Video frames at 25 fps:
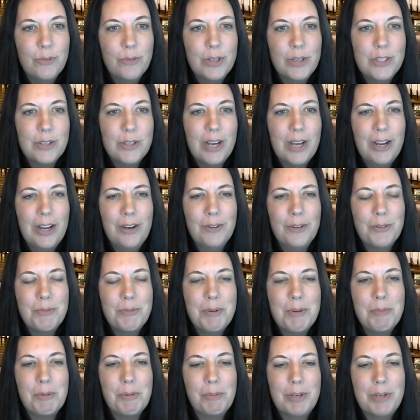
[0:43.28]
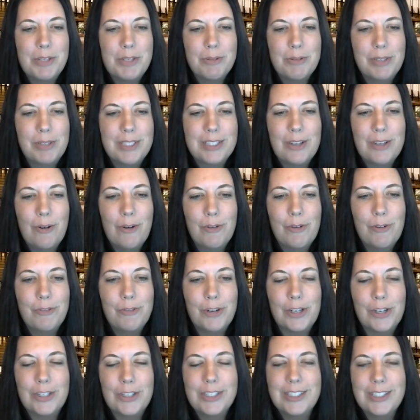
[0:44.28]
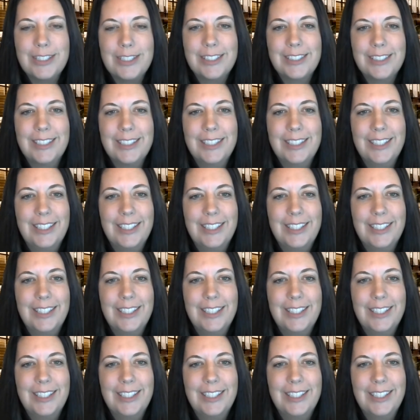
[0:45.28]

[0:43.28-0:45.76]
Which I don't remember which one's going first.